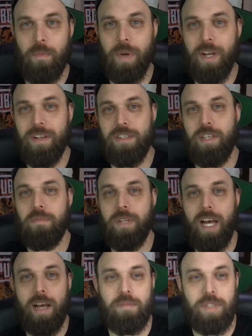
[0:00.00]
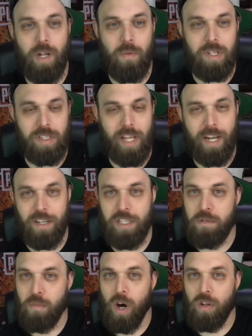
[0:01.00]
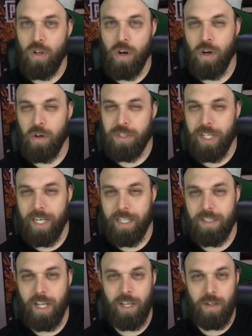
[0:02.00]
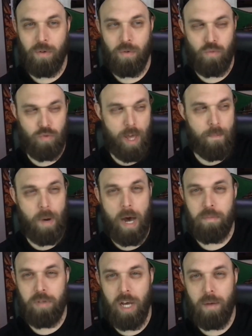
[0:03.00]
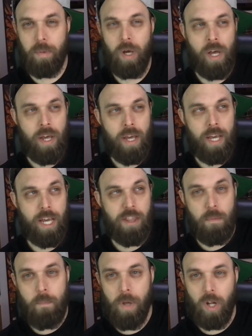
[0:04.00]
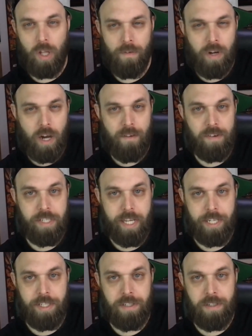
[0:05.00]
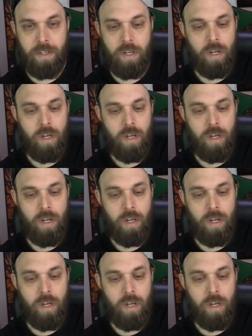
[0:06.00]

because sometimes there was like a small logo change that popped up in the middle of a conversation.